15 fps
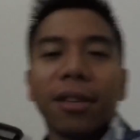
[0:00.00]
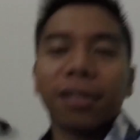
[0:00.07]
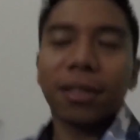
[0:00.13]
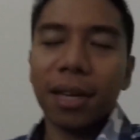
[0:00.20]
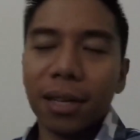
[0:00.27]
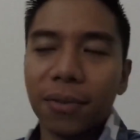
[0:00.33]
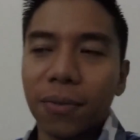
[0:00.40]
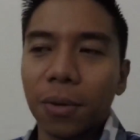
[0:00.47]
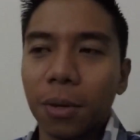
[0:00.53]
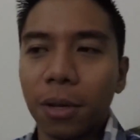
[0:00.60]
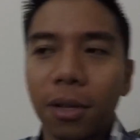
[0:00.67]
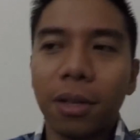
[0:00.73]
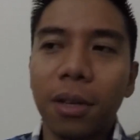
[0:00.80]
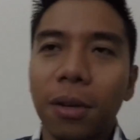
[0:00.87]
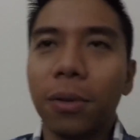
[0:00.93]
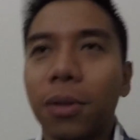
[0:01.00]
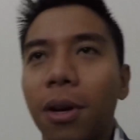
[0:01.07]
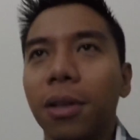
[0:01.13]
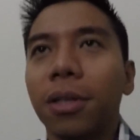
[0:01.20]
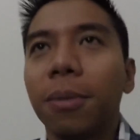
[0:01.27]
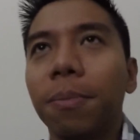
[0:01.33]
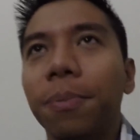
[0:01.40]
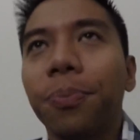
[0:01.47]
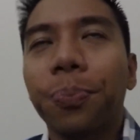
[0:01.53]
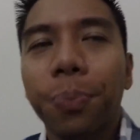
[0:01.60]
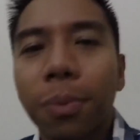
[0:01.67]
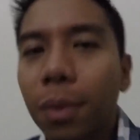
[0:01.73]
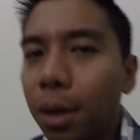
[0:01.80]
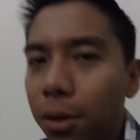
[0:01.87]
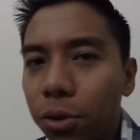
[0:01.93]
successful. That's awesome.
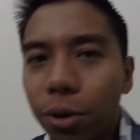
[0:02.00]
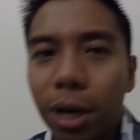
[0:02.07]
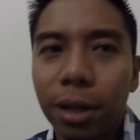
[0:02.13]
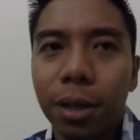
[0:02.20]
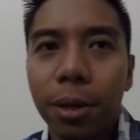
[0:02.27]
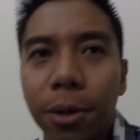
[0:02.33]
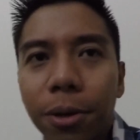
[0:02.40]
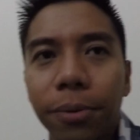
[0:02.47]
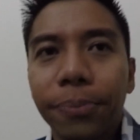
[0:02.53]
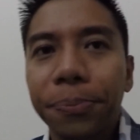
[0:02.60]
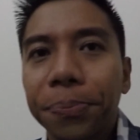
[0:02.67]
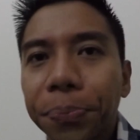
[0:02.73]
Great dinner.